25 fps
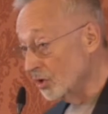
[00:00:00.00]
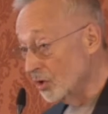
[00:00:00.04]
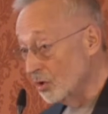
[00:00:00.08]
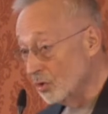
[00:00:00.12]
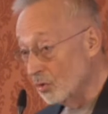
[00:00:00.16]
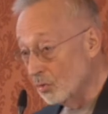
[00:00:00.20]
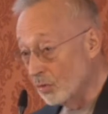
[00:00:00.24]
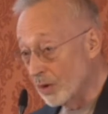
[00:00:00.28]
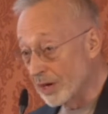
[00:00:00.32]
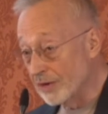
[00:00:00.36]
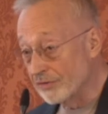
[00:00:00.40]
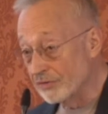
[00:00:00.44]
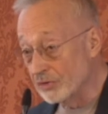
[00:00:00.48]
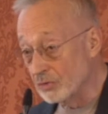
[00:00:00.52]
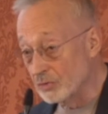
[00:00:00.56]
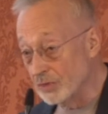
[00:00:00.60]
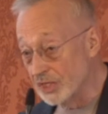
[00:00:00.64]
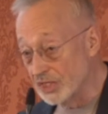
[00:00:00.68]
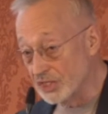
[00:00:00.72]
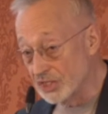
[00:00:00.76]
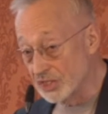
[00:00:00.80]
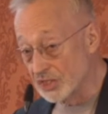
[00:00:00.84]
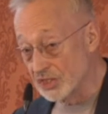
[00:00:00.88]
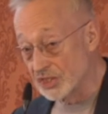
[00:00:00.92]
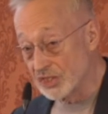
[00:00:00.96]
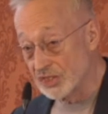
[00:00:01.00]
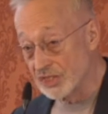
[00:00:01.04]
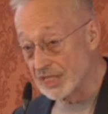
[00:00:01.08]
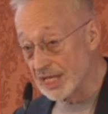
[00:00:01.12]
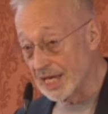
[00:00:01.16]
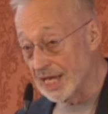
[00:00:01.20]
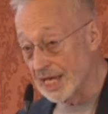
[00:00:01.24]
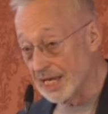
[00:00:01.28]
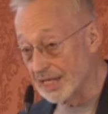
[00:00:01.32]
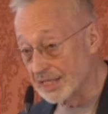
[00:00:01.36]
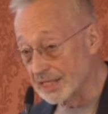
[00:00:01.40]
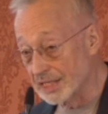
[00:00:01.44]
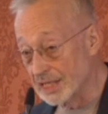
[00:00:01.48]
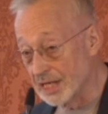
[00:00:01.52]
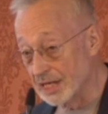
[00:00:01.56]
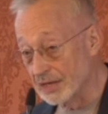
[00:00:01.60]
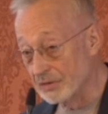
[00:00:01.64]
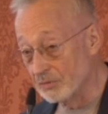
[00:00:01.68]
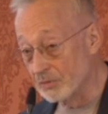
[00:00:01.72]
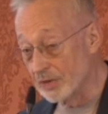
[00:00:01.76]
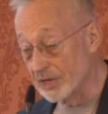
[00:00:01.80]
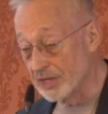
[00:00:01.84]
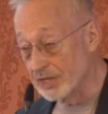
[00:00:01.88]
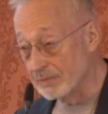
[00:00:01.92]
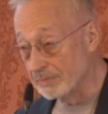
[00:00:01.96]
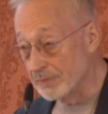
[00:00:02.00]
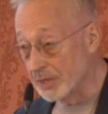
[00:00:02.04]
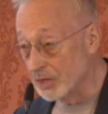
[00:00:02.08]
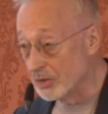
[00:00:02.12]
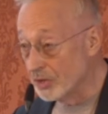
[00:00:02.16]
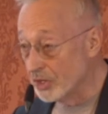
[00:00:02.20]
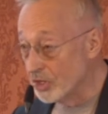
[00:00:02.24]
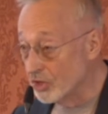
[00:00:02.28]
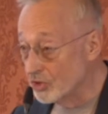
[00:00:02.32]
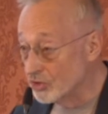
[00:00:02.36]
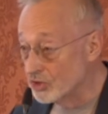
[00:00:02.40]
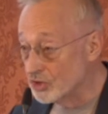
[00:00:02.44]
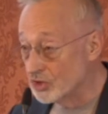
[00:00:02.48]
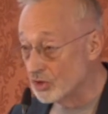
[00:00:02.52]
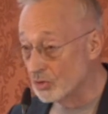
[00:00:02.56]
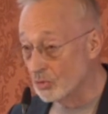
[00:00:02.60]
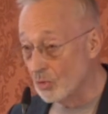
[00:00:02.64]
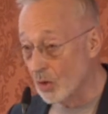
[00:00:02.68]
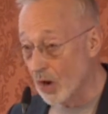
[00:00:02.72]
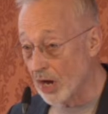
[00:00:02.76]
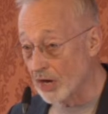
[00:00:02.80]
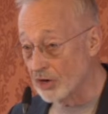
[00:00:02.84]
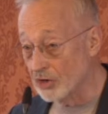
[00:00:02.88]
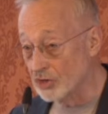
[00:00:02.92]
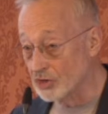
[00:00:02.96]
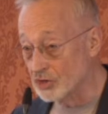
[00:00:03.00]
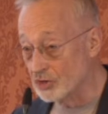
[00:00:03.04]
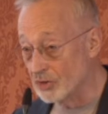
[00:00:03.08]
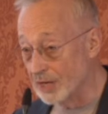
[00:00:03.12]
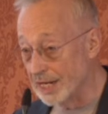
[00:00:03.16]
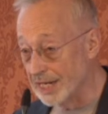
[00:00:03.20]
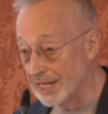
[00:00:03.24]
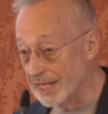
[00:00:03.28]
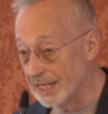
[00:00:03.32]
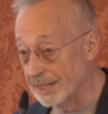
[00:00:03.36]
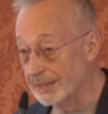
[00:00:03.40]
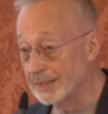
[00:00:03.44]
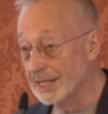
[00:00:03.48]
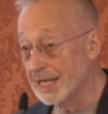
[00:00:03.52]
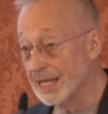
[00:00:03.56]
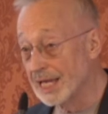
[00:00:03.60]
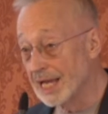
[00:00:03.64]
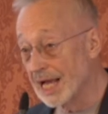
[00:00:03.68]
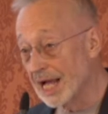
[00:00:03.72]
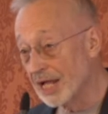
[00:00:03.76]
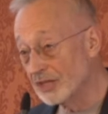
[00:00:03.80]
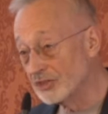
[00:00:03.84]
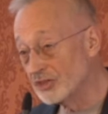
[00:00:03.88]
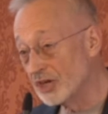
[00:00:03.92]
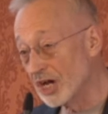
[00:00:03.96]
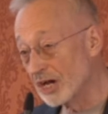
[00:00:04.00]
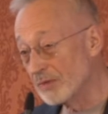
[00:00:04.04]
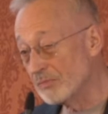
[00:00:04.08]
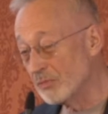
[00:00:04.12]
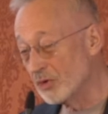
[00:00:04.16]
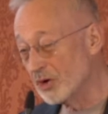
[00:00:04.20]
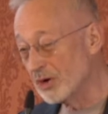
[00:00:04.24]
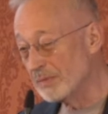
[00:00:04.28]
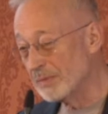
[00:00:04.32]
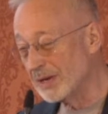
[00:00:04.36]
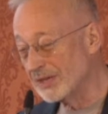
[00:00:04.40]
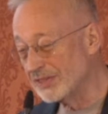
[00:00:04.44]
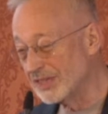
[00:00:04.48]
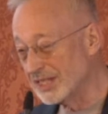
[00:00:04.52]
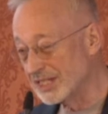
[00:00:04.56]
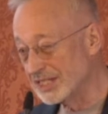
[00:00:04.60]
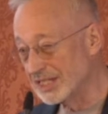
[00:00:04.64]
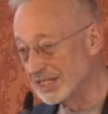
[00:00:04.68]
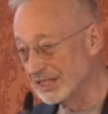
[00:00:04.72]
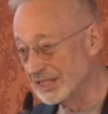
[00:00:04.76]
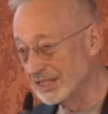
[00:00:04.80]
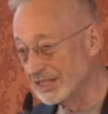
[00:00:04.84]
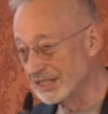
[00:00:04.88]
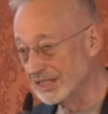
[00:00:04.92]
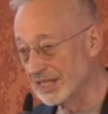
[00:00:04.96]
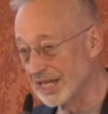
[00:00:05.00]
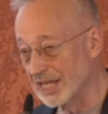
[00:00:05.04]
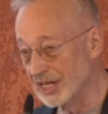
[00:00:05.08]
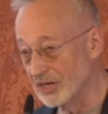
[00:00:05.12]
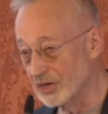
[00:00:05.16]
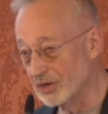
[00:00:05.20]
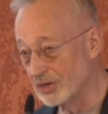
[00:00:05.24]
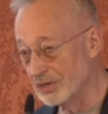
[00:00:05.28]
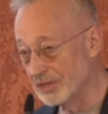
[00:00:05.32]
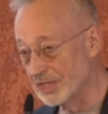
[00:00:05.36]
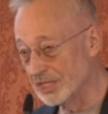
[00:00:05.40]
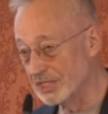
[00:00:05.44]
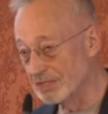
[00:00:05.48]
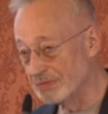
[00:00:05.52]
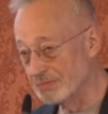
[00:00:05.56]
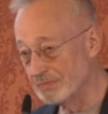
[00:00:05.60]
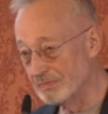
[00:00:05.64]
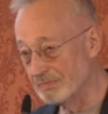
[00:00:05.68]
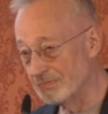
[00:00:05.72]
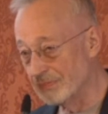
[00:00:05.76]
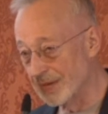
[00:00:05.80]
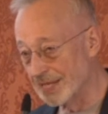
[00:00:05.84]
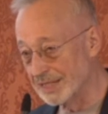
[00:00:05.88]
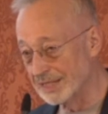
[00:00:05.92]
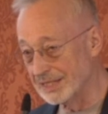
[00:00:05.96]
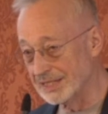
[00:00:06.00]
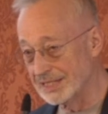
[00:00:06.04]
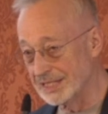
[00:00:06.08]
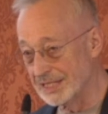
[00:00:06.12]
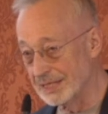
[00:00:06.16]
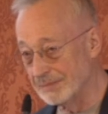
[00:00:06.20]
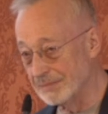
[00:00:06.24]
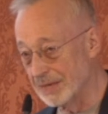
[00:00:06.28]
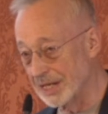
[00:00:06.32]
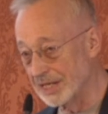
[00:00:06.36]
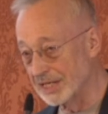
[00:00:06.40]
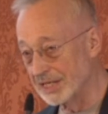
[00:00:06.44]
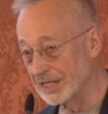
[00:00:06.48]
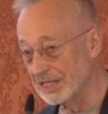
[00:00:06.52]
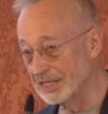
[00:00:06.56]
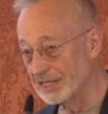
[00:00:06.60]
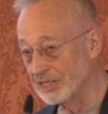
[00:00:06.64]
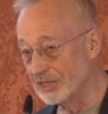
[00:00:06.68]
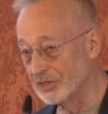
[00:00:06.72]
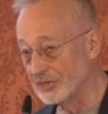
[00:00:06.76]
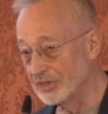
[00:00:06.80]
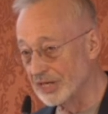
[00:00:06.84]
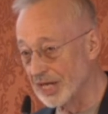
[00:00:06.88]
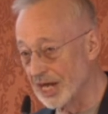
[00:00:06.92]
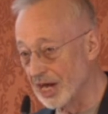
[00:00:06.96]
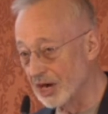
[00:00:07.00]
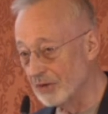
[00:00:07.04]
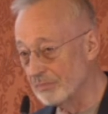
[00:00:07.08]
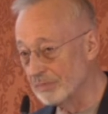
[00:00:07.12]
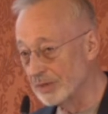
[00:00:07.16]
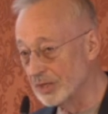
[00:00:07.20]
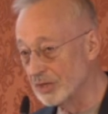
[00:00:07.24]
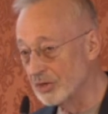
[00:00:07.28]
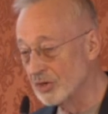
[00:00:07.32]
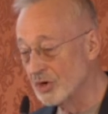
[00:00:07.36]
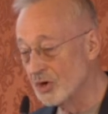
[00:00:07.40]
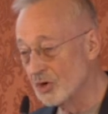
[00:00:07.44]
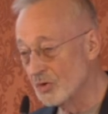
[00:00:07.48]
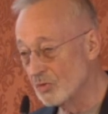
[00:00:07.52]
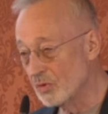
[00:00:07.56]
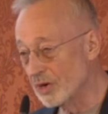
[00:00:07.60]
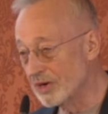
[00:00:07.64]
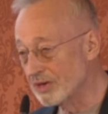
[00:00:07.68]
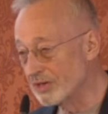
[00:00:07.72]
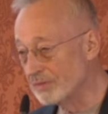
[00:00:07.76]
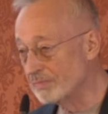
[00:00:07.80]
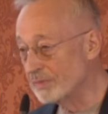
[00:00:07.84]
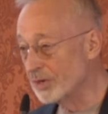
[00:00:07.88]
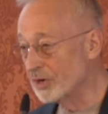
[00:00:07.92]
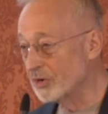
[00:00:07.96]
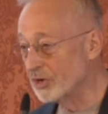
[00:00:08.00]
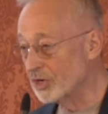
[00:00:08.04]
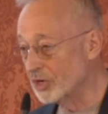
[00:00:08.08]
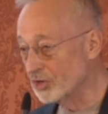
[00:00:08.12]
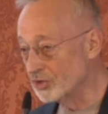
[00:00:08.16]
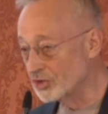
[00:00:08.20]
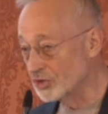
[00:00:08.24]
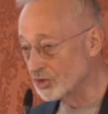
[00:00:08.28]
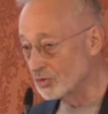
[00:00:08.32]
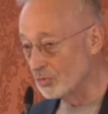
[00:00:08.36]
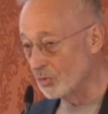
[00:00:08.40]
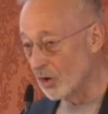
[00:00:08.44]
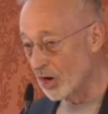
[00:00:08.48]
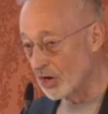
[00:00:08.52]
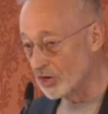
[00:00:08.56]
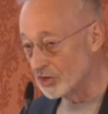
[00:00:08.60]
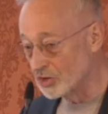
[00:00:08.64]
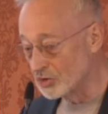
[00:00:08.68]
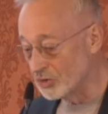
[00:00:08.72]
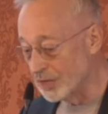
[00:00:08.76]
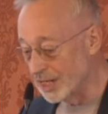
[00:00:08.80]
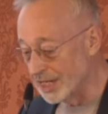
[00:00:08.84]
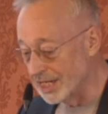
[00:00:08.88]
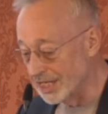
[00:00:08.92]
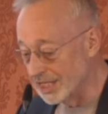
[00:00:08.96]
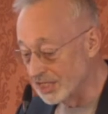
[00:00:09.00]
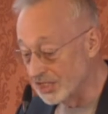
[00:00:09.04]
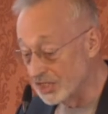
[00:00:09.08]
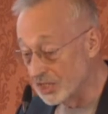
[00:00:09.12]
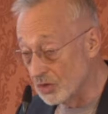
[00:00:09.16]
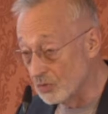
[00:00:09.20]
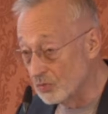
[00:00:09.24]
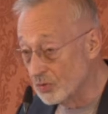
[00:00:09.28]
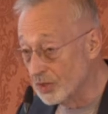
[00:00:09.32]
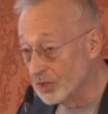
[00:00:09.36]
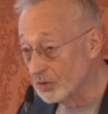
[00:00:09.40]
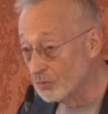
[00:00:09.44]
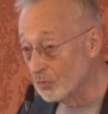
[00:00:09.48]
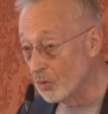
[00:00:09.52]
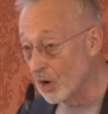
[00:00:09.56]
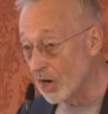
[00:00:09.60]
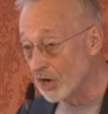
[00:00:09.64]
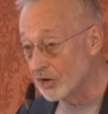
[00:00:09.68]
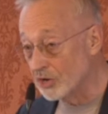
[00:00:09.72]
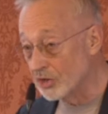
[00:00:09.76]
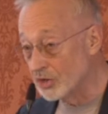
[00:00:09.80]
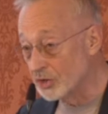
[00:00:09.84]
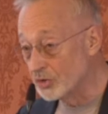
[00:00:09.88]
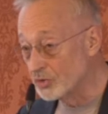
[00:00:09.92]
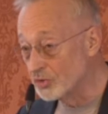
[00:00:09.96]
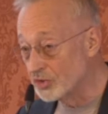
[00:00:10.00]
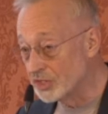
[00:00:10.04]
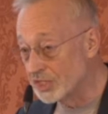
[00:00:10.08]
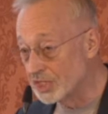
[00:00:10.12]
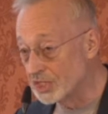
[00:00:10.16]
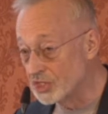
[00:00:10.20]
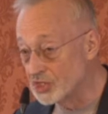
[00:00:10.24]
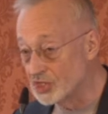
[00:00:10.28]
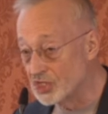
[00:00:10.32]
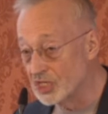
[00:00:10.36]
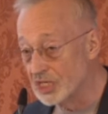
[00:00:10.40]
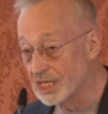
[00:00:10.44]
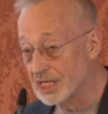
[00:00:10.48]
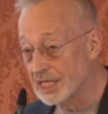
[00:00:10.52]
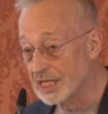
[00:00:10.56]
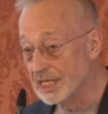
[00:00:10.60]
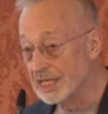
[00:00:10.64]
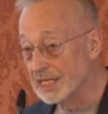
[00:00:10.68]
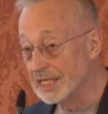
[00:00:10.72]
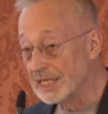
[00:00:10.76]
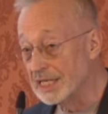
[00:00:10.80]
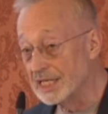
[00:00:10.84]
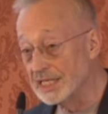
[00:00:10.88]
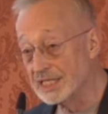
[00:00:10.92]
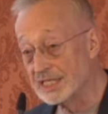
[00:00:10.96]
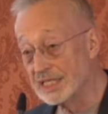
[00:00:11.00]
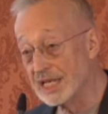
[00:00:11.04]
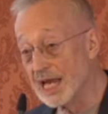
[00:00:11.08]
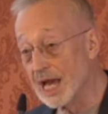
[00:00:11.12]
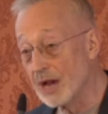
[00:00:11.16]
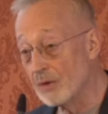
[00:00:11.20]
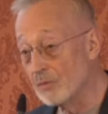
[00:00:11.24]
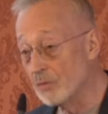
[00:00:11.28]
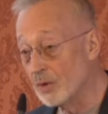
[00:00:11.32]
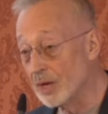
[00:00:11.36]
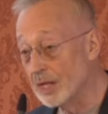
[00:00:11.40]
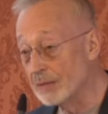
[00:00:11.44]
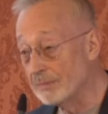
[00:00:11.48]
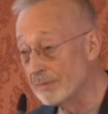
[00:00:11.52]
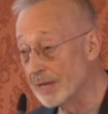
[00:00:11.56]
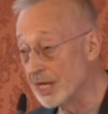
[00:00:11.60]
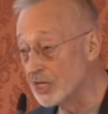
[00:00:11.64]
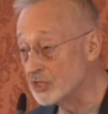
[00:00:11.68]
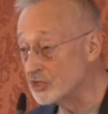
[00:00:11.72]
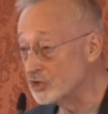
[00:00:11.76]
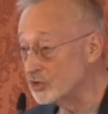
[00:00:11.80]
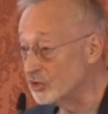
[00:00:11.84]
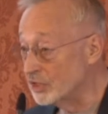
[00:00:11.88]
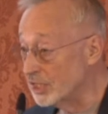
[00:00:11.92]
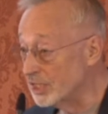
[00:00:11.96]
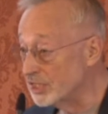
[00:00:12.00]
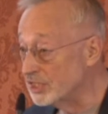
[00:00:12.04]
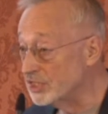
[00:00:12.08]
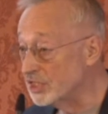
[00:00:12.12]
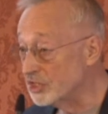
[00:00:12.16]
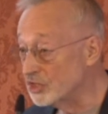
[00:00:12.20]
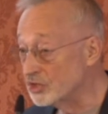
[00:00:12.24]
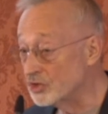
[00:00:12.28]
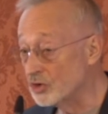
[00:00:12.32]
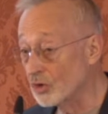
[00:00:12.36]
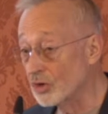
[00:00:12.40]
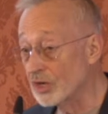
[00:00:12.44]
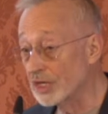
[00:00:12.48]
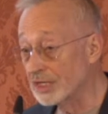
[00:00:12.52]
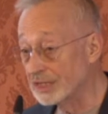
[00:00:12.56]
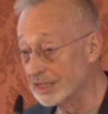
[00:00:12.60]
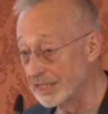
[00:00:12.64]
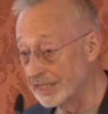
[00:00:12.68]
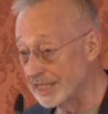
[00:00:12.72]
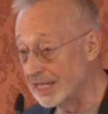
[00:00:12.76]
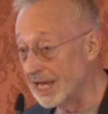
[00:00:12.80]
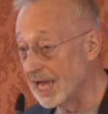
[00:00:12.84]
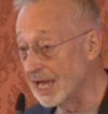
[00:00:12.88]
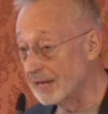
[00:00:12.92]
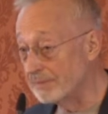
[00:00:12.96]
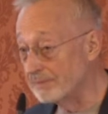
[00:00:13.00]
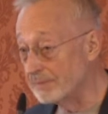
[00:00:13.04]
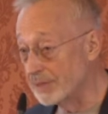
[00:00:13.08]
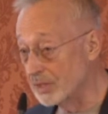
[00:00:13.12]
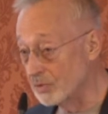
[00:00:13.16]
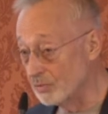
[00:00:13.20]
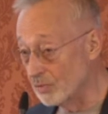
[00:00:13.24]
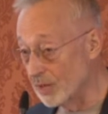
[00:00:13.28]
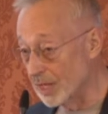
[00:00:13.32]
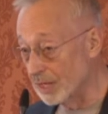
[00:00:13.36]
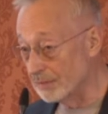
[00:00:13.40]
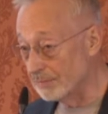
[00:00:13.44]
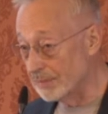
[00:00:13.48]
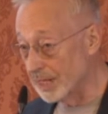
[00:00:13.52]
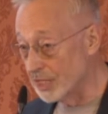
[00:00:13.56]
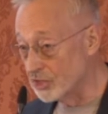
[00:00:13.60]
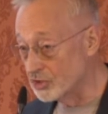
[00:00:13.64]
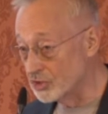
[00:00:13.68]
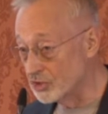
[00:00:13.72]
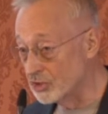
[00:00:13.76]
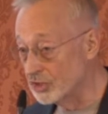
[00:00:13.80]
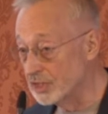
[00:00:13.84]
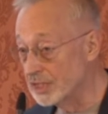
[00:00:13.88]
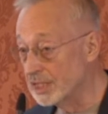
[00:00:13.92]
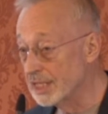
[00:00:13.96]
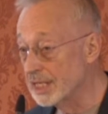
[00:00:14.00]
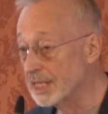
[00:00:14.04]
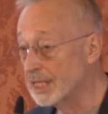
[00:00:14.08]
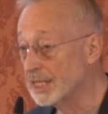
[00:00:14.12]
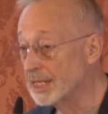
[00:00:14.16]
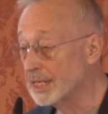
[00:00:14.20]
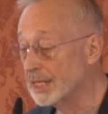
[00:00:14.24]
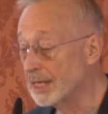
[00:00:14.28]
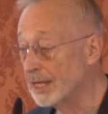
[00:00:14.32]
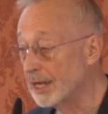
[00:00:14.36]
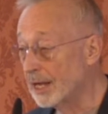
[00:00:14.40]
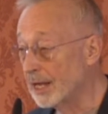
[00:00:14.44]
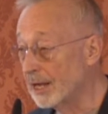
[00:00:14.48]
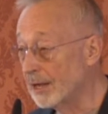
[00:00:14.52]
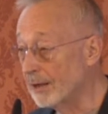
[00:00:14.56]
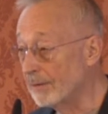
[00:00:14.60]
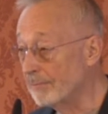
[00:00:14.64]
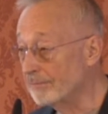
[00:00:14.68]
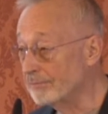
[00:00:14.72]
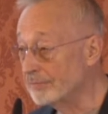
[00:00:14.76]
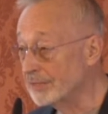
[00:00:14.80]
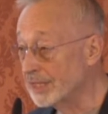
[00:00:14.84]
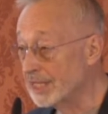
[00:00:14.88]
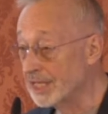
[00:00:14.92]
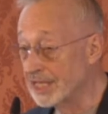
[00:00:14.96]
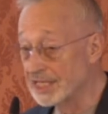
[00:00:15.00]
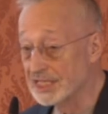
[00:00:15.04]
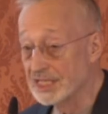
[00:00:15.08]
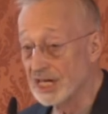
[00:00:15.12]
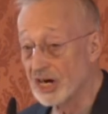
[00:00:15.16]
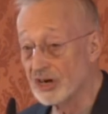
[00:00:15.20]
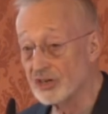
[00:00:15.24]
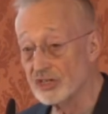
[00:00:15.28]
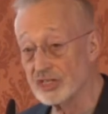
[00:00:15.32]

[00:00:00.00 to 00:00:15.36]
One of the reasons that, one of the barriers to water trading, I'll talk more about this a little later, this might seem unclear now, but one of the barriers to water trading is that real water usage is not well measured, has historically not been well measured. It's hard